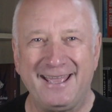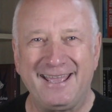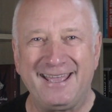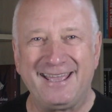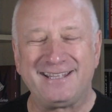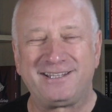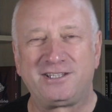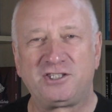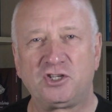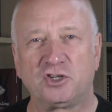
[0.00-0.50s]

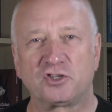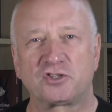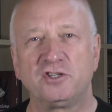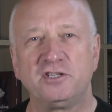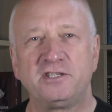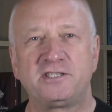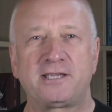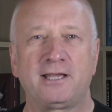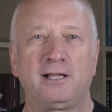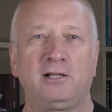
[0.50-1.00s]
It
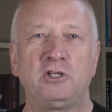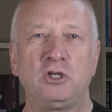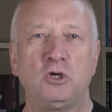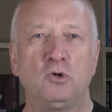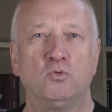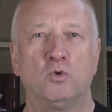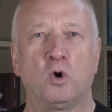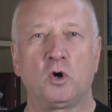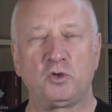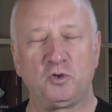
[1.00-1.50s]
doesn't tell you
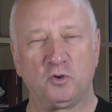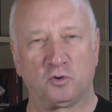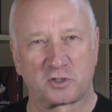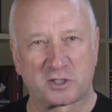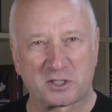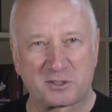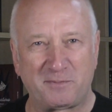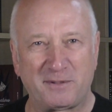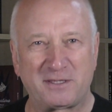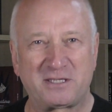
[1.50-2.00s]
what your
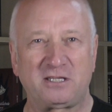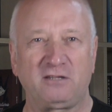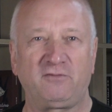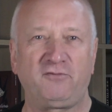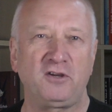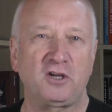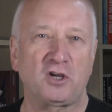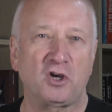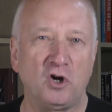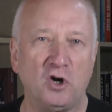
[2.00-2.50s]

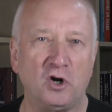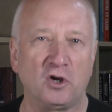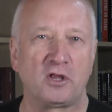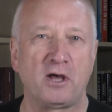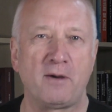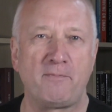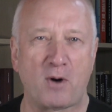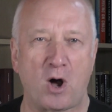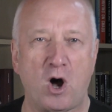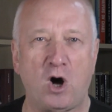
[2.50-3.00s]
specific
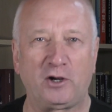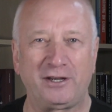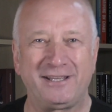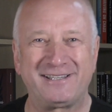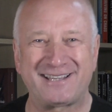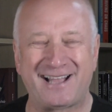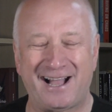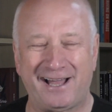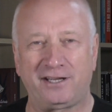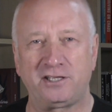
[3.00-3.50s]
other
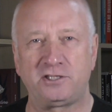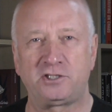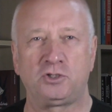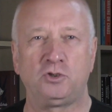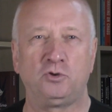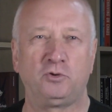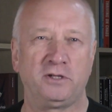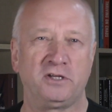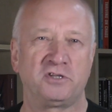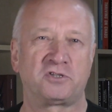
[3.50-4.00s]
party's
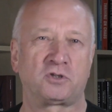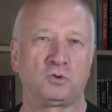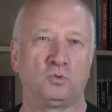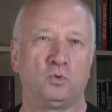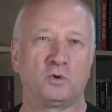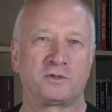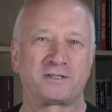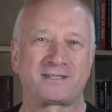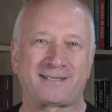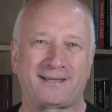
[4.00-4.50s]
attitude is
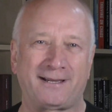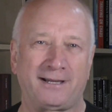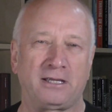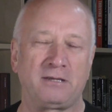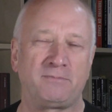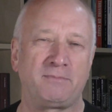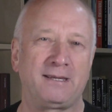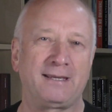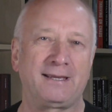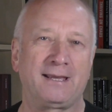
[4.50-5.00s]
towards
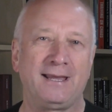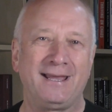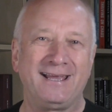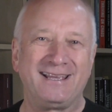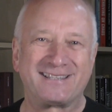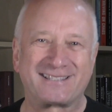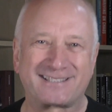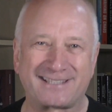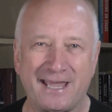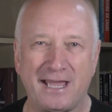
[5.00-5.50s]
timing,
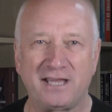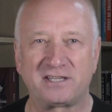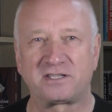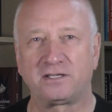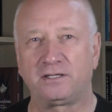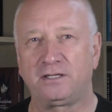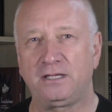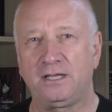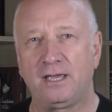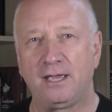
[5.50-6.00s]

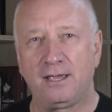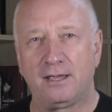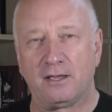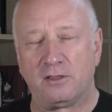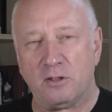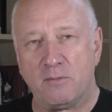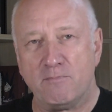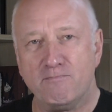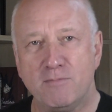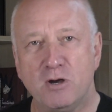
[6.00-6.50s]
scarcity,
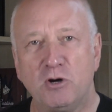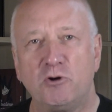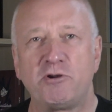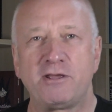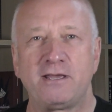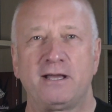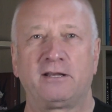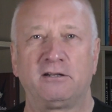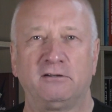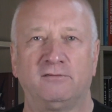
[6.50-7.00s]
and the
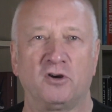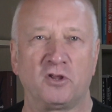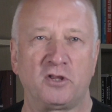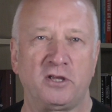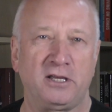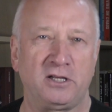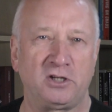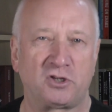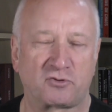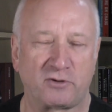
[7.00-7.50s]
myriad of other
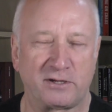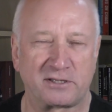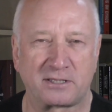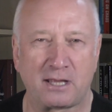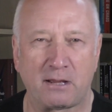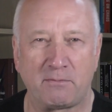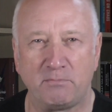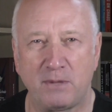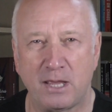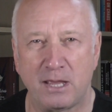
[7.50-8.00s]
interests
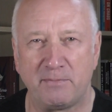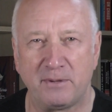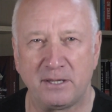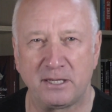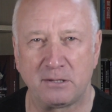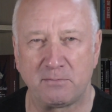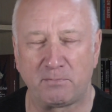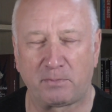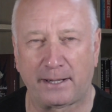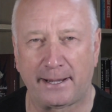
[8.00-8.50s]
that may be
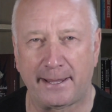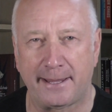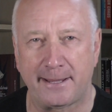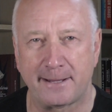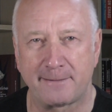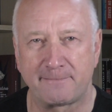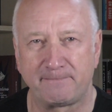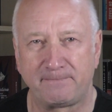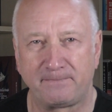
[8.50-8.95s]
in play.